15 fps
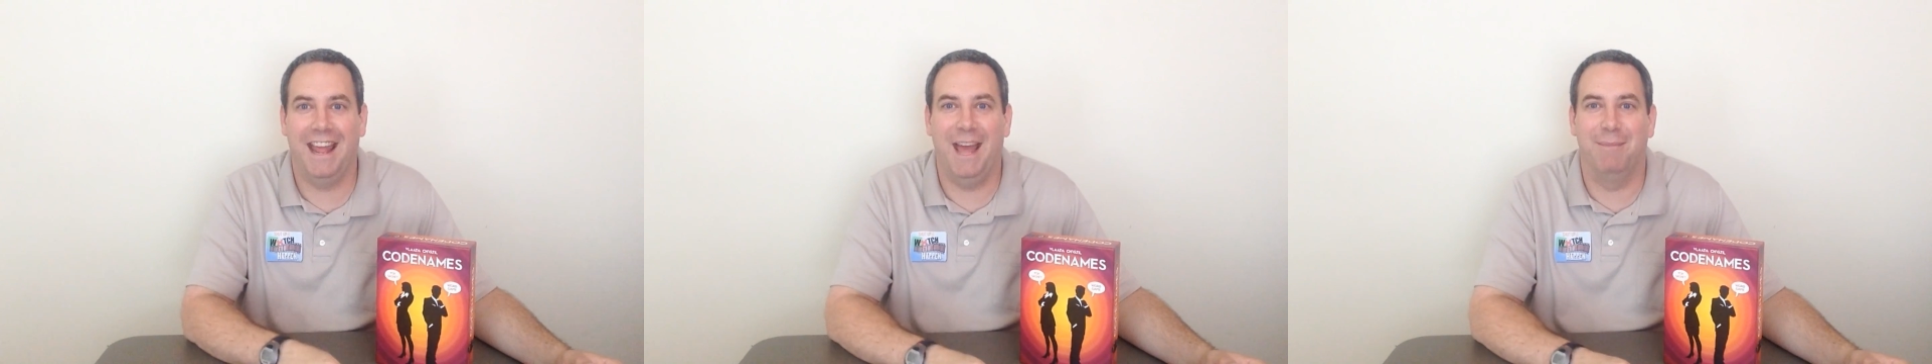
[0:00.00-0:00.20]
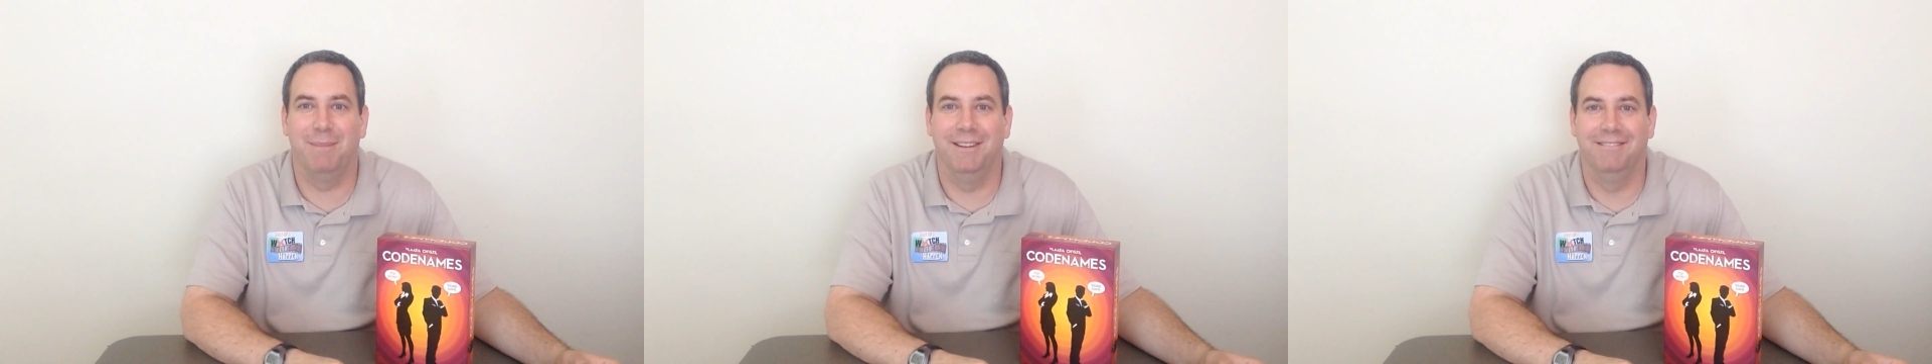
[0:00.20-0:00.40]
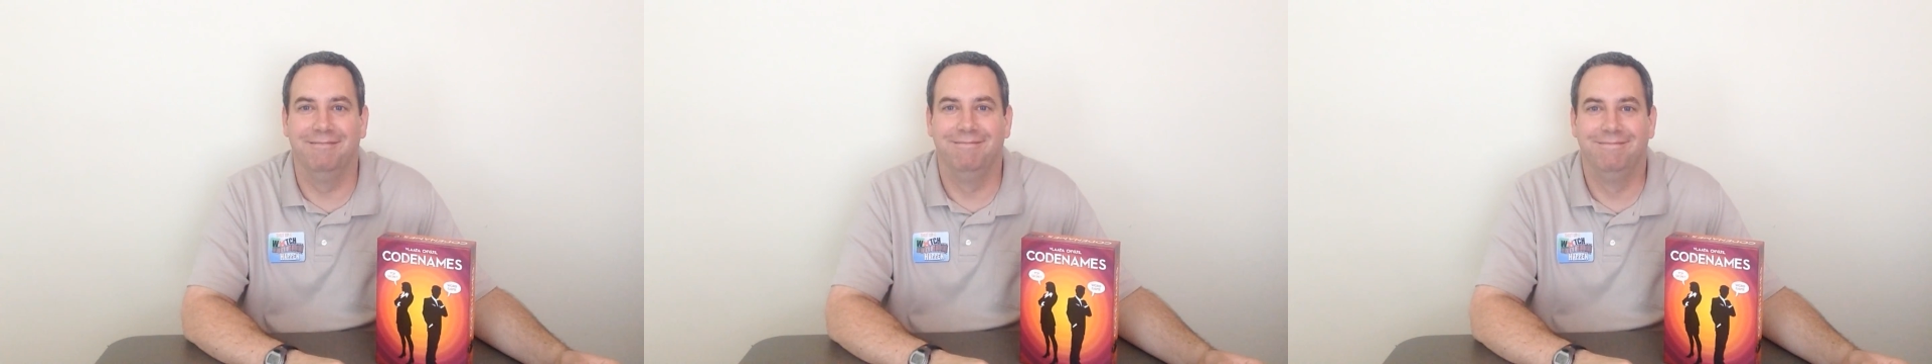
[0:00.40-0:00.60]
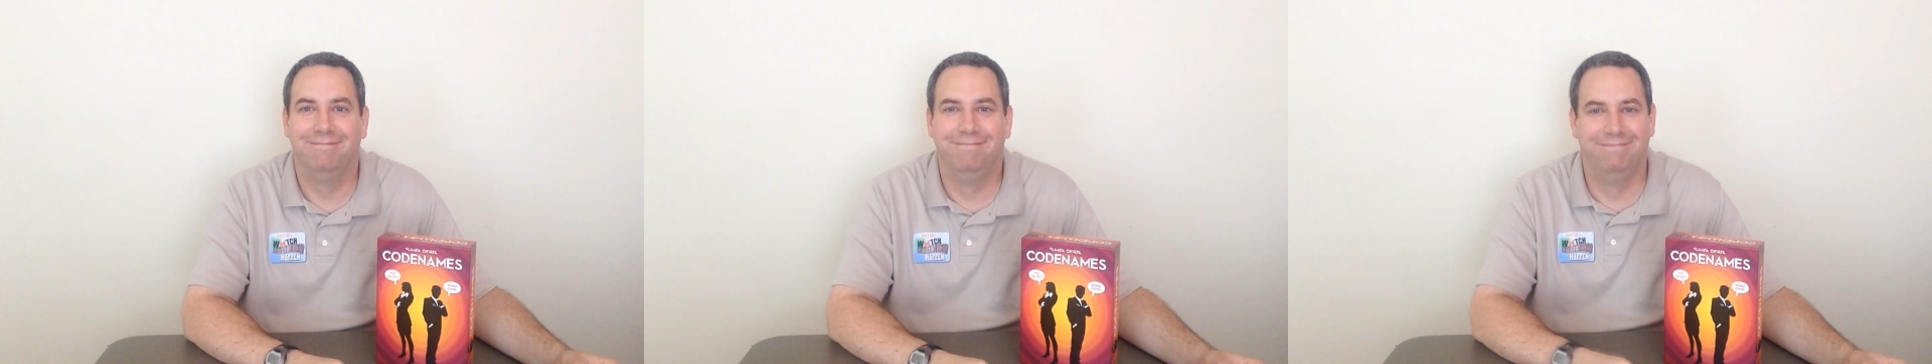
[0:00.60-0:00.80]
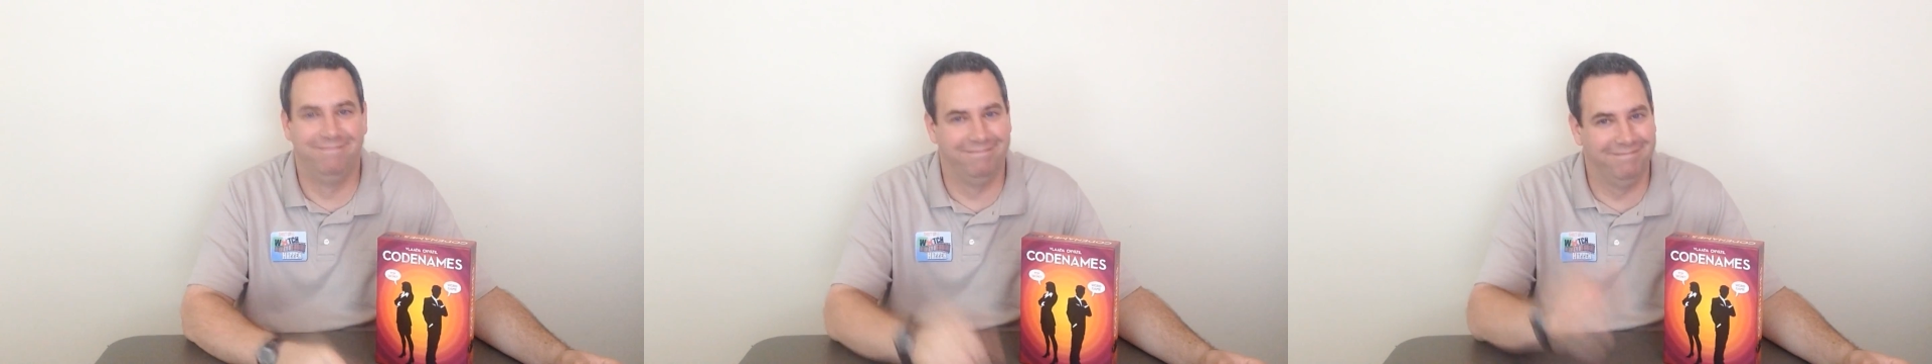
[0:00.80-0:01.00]
happen.
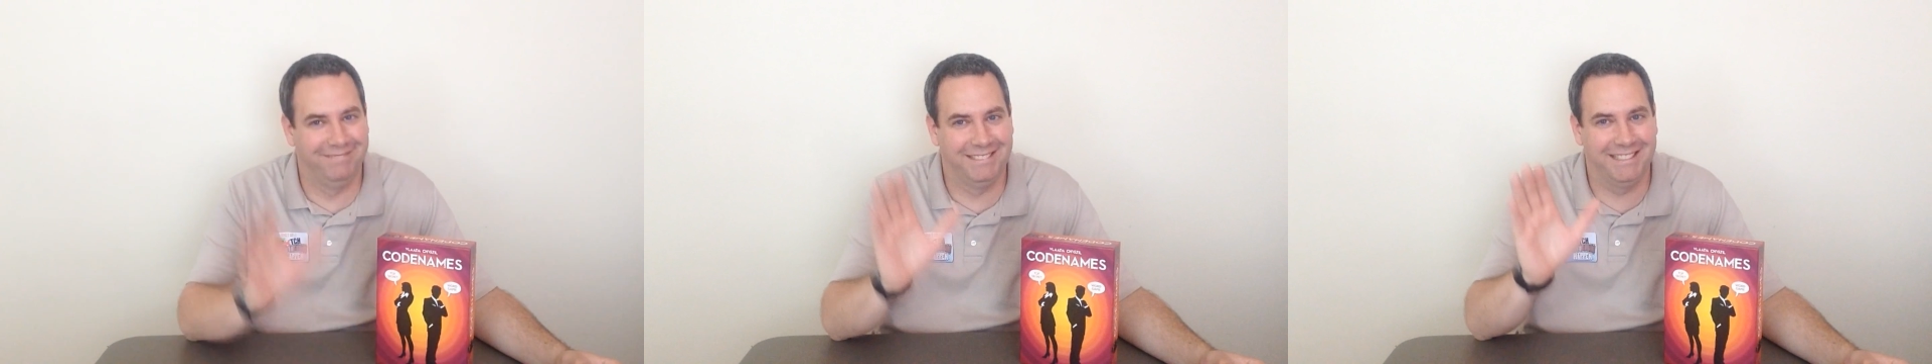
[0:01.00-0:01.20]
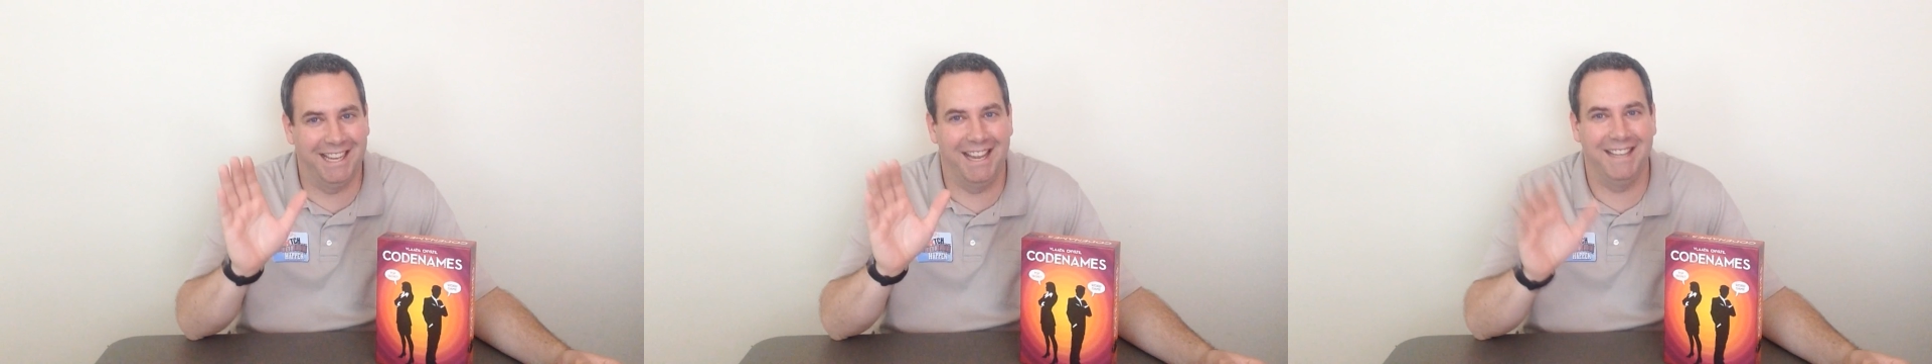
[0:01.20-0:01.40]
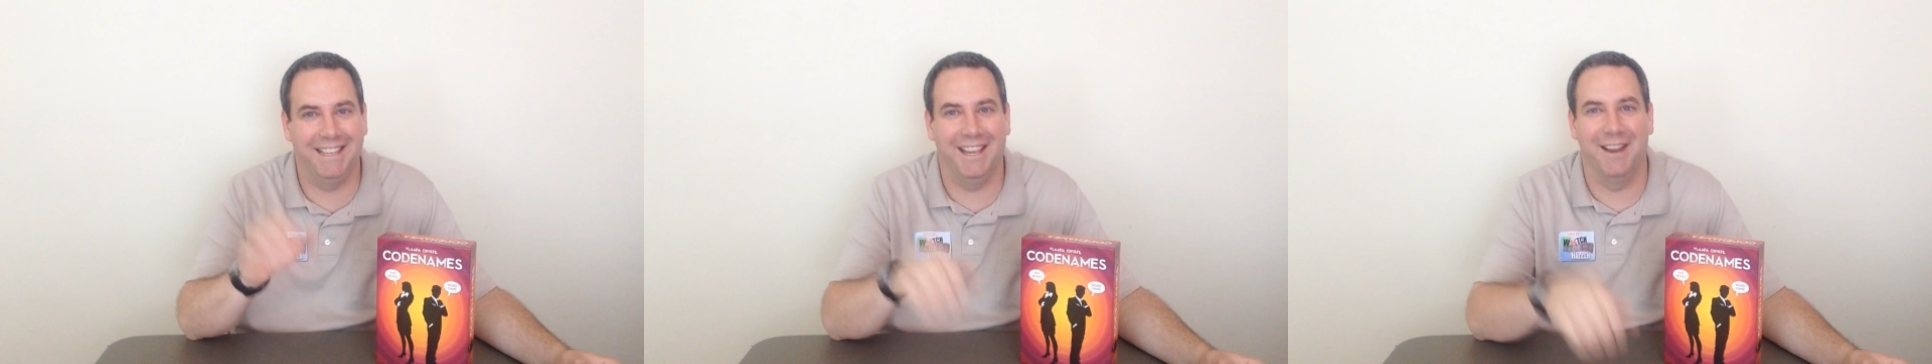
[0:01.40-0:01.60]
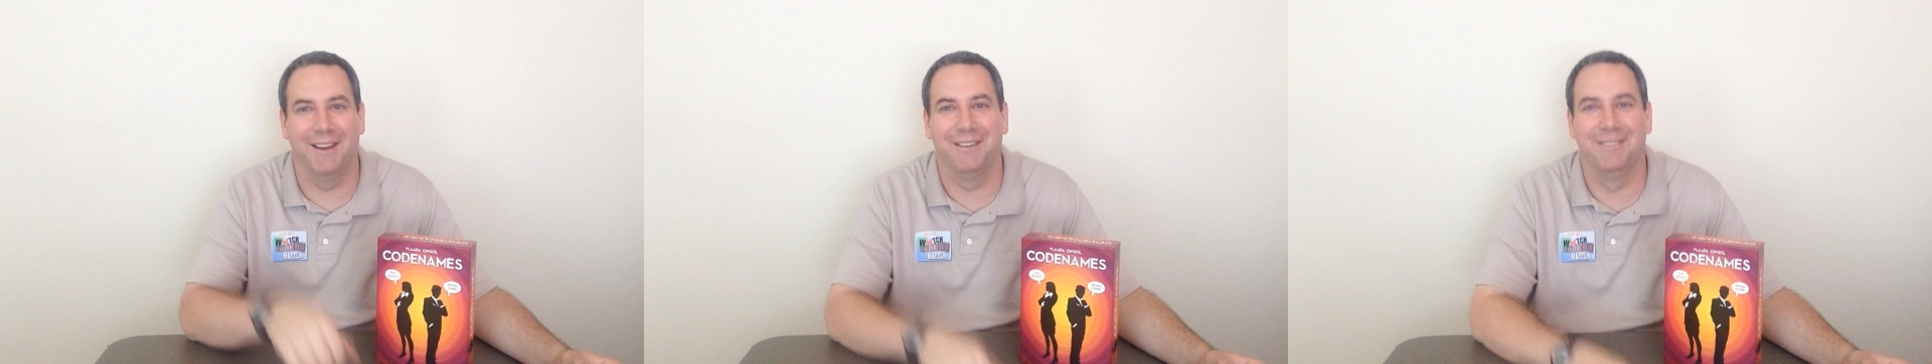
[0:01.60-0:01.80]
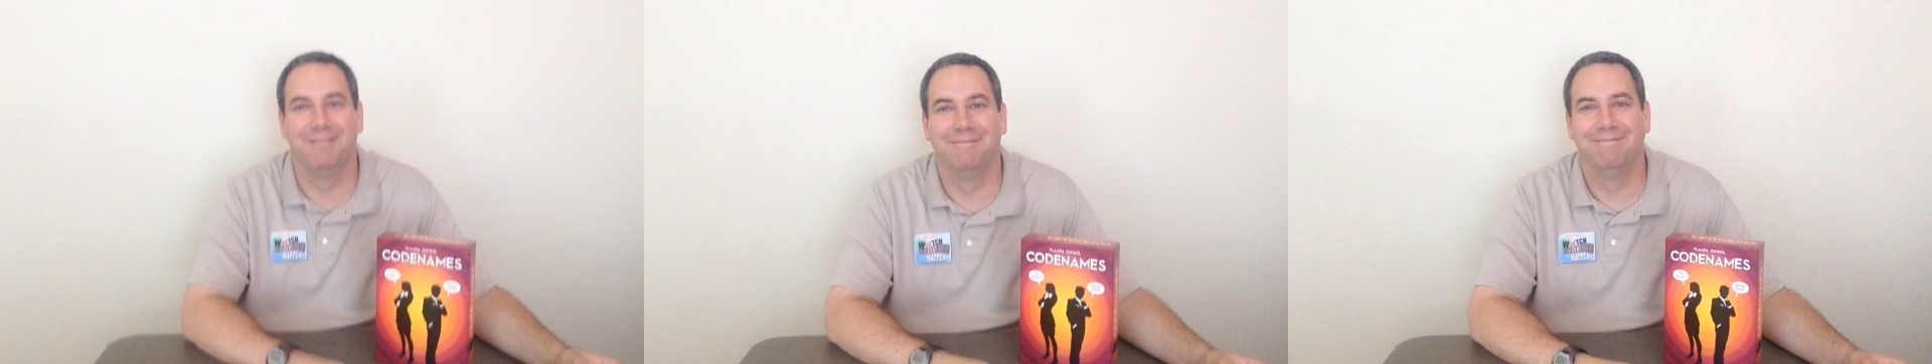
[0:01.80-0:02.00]
Take
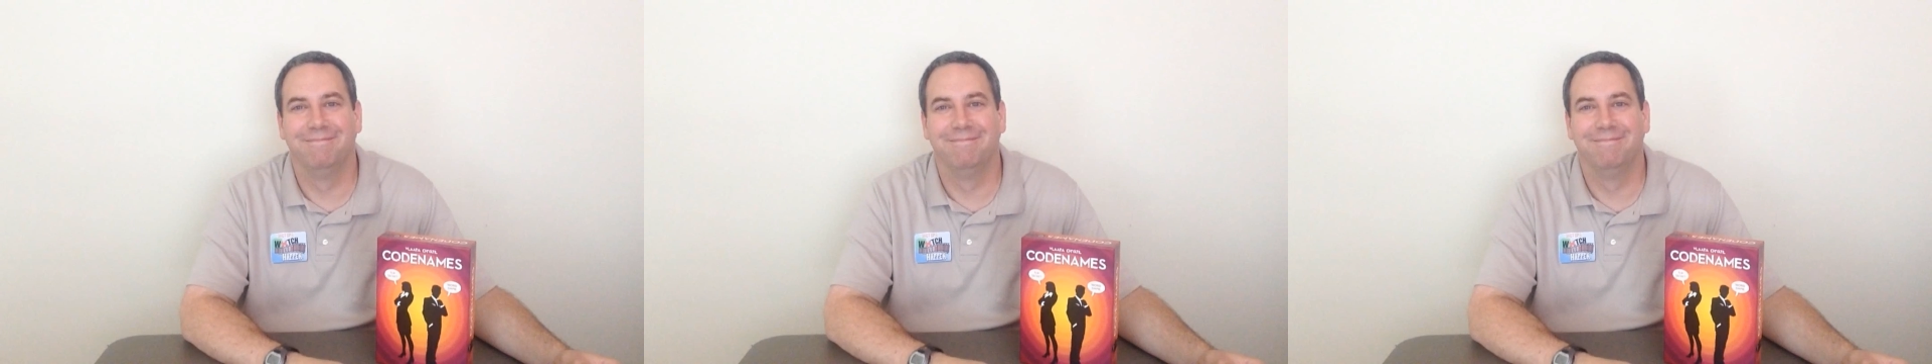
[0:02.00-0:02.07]
care.